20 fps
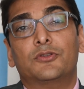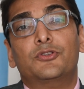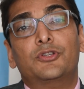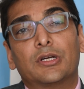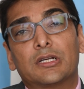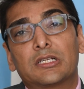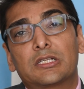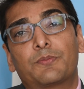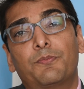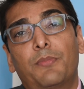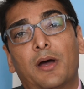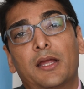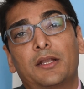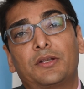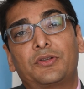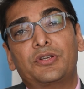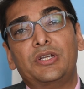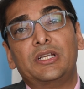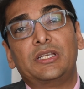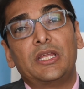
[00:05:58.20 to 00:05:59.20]
Just by
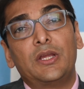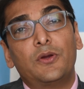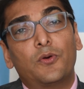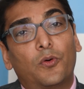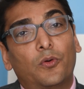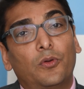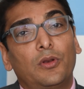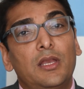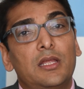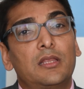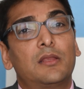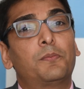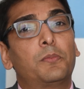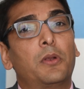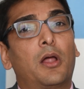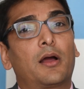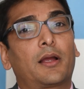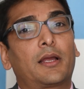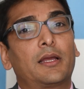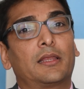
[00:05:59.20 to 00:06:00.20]
treating only the
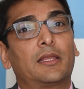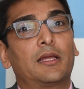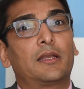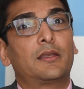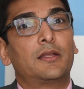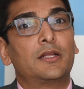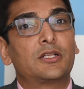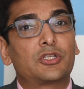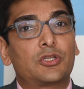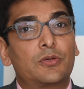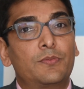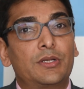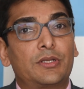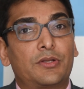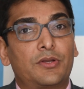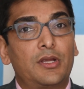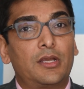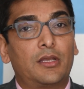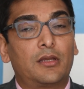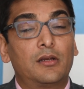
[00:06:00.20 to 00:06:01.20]
blockage that needs to be
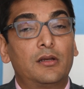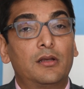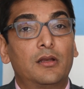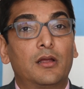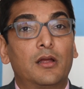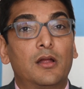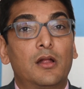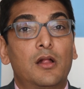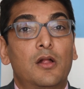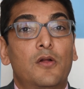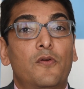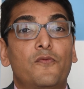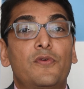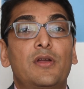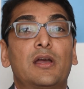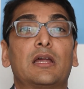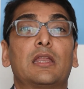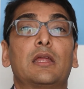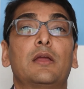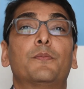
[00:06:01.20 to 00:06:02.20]
treated,
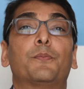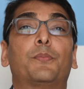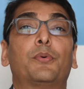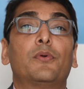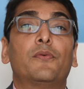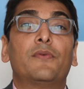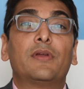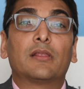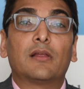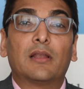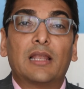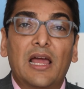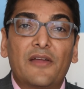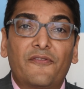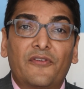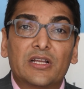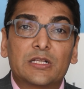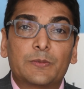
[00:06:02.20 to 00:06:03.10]
we are improving the life